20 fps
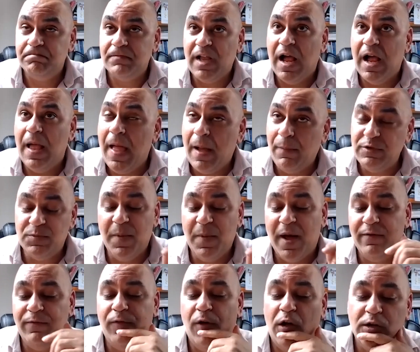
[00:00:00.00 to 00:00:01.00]
And that was
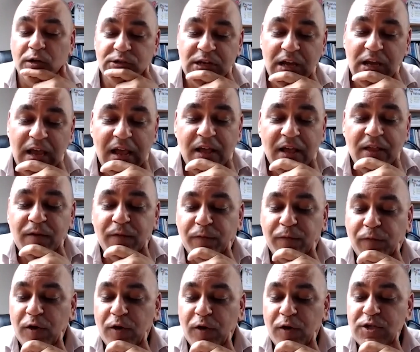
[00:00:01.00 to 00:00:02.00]
my fault. The
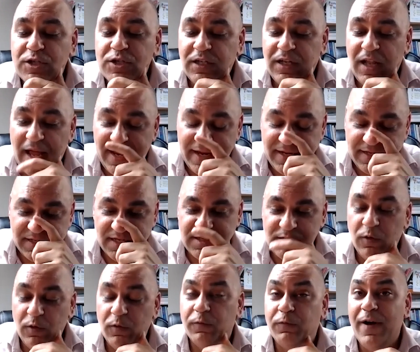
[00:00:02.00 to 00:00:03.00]
first client is an
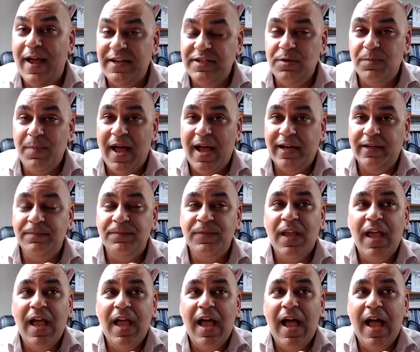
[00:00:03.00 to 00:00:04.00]
old friend of mine,
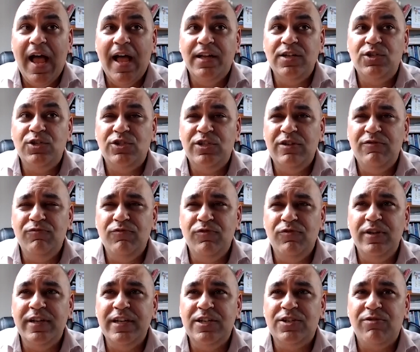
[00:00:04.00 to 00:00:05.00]
and she
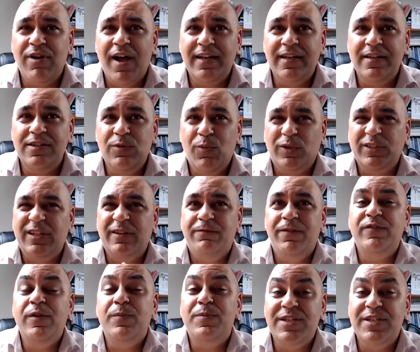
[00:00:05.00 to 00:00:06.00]
really tried, she wanted a
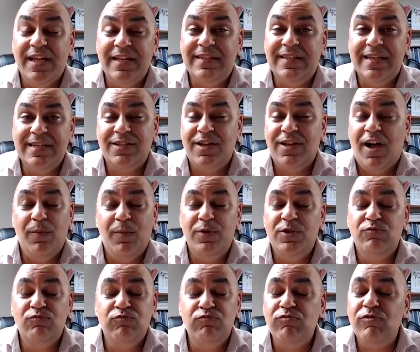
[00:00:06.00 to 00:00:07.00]
50% discount, which
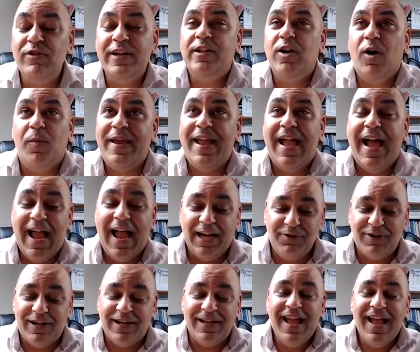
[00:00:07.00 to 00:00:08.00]
really got me
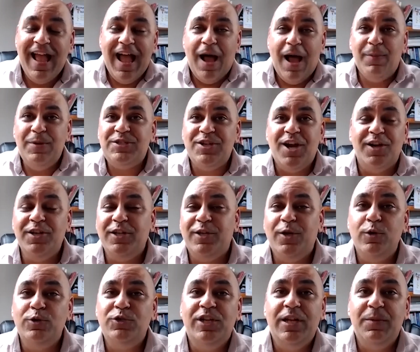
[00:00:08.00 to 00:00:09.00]
angry. And we started
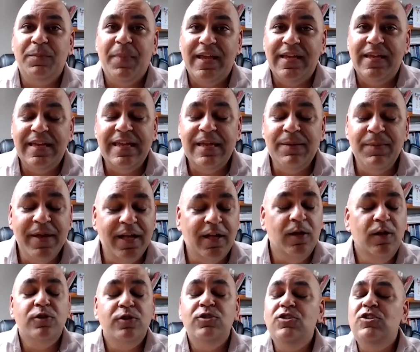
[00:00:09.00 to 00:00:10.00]
negotiating by
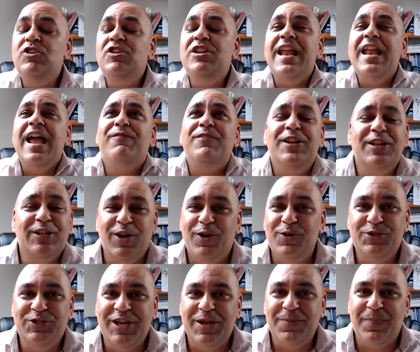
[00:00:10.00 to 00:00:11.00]
email. You never
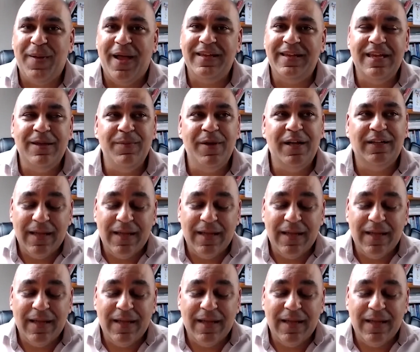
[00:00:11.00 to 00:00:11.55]
negotiate by email.